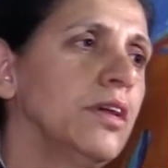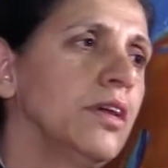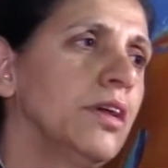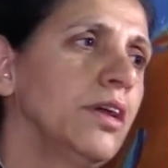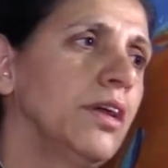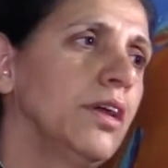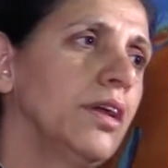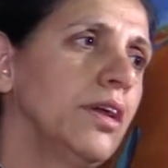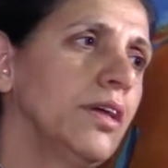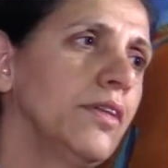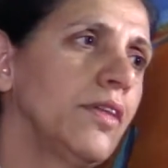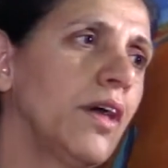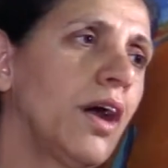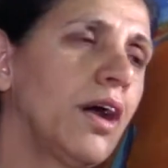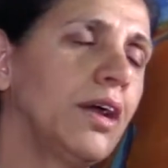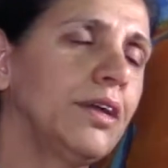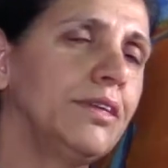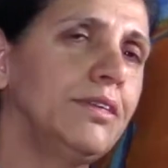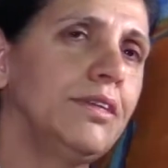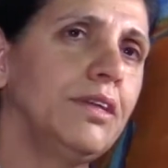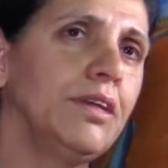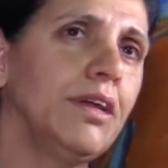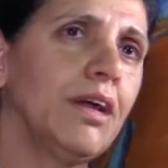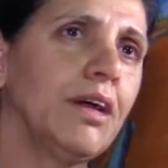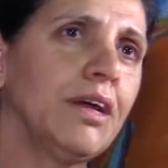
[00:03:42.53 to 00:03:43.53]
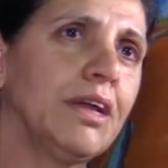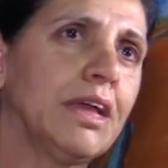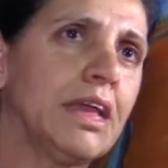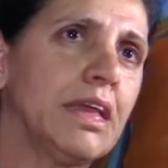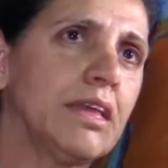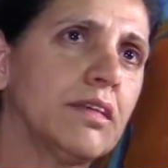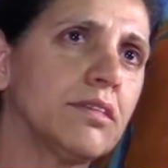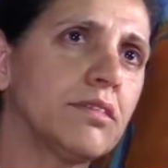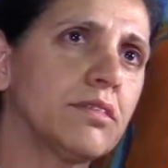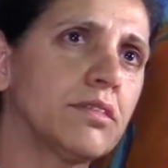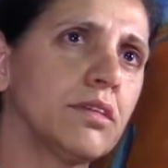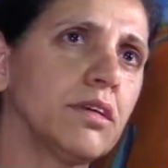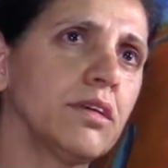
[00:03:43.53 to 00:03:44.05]
The idea
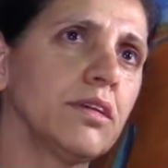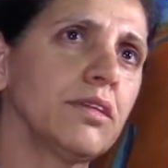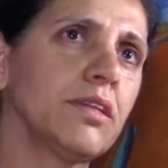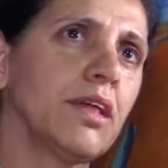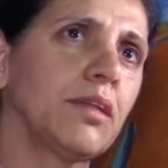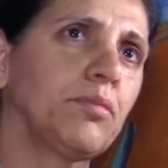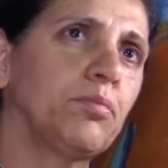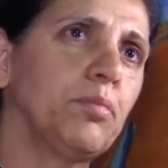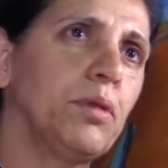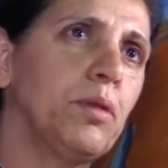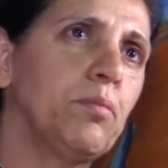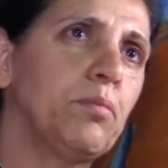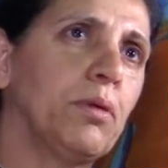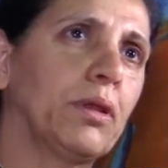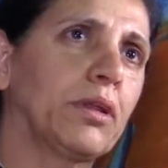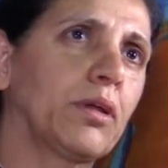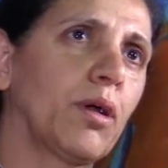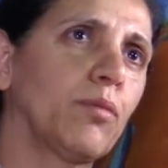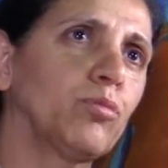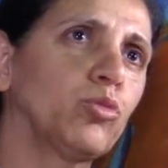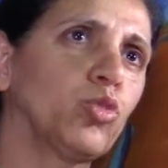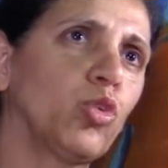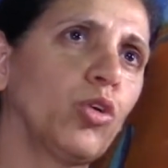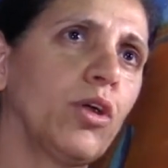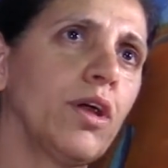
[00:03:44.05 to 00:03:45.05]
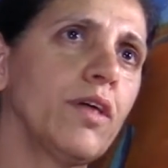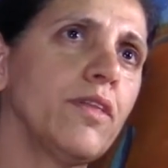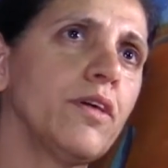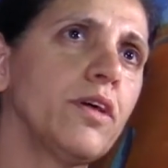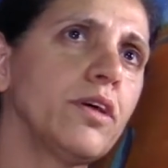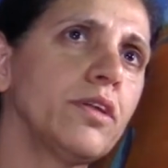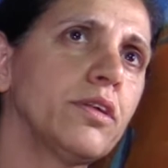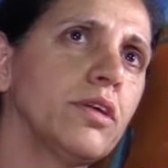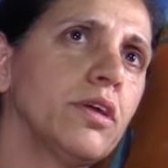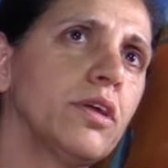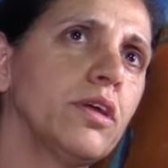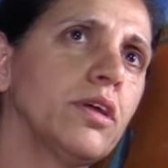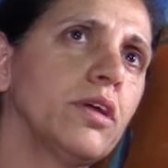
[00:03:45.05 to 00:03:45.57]
is that people come
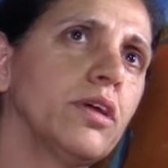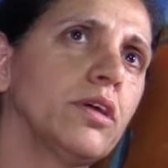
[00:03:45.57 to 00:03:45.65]
together